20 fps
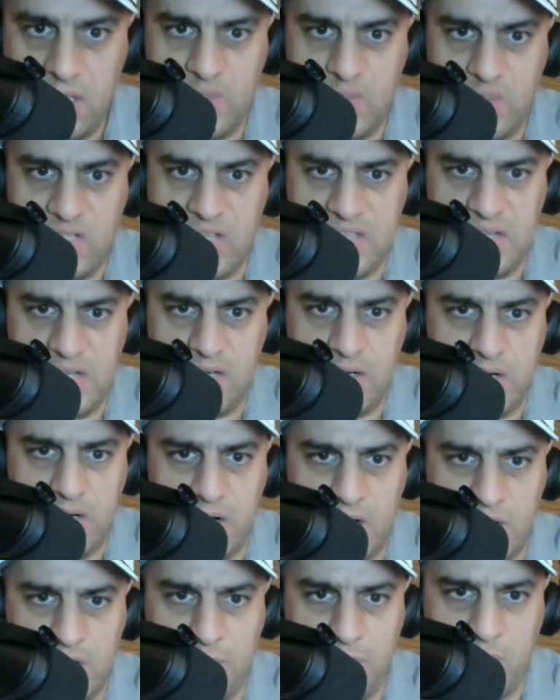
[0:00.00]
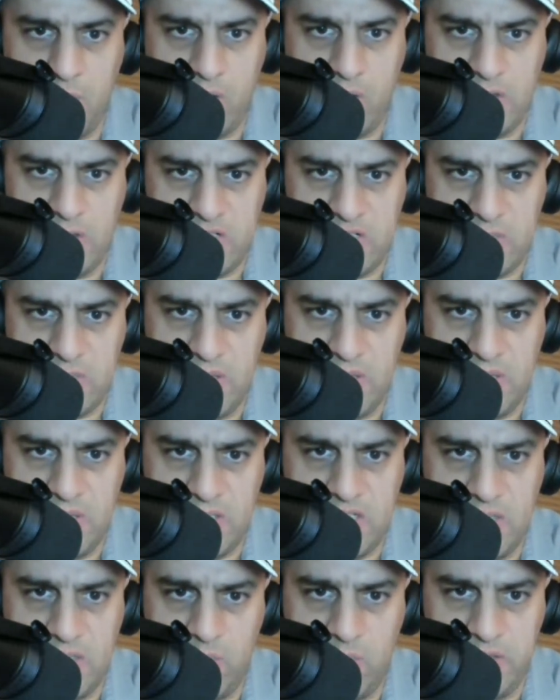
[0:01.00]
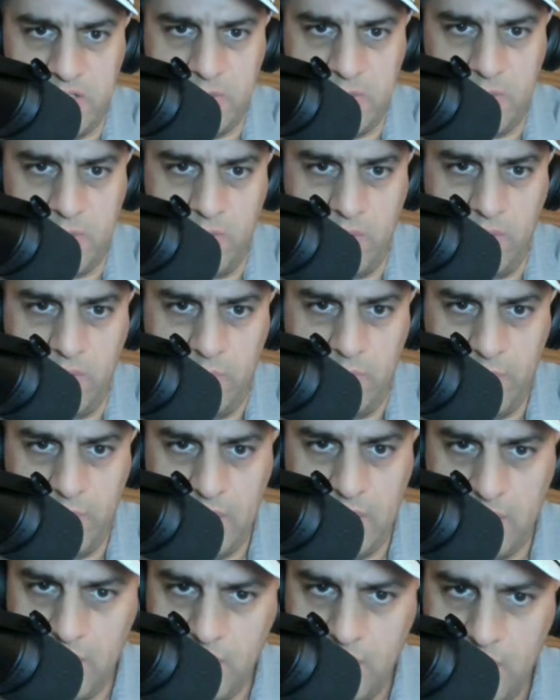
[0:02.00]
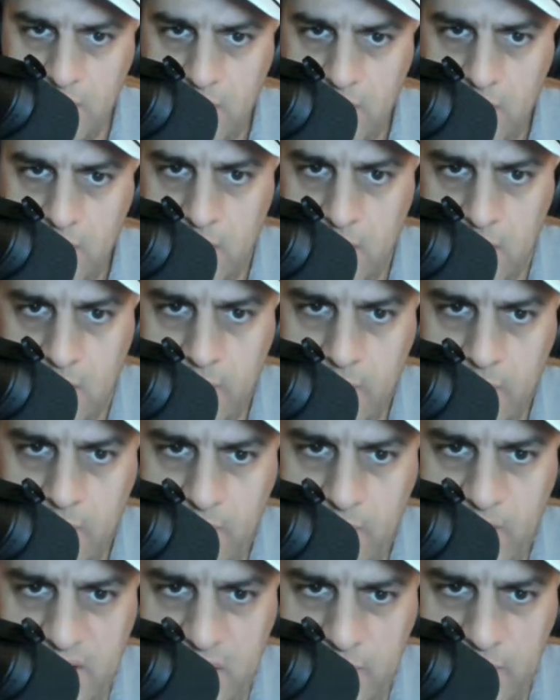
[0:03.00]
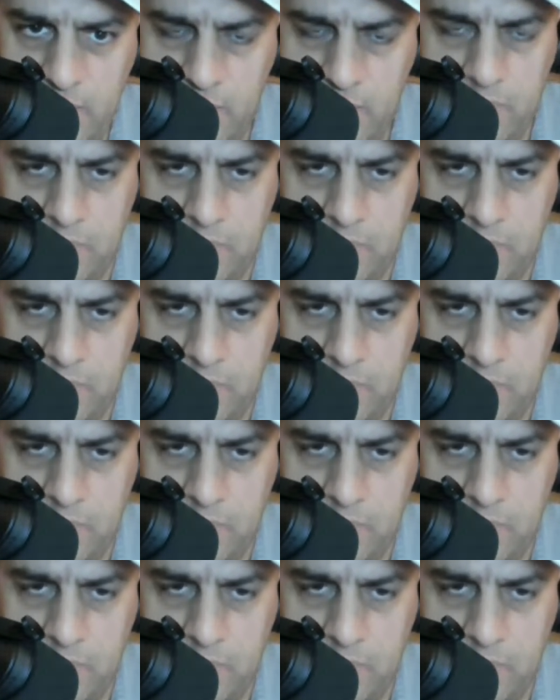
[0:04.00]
It was on the undercard of Bonecrusher Smith and Tim Witherspoon. But